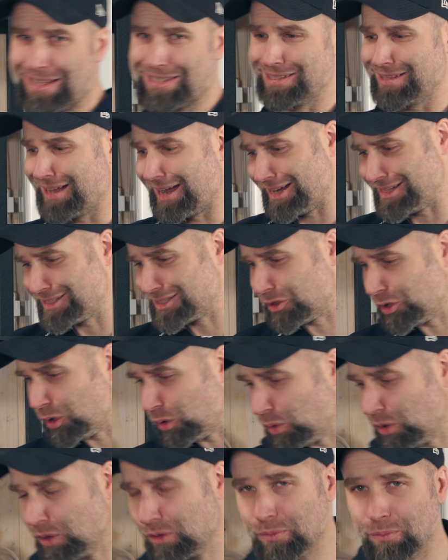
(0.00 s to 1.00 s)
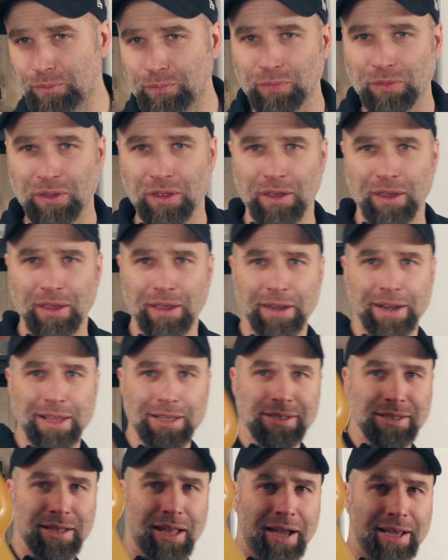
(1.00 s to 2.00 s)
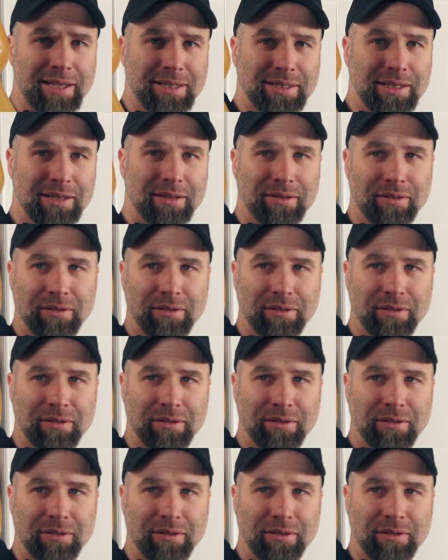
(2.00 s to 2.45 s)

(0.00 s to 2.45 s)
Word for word: is nice though. It is nice.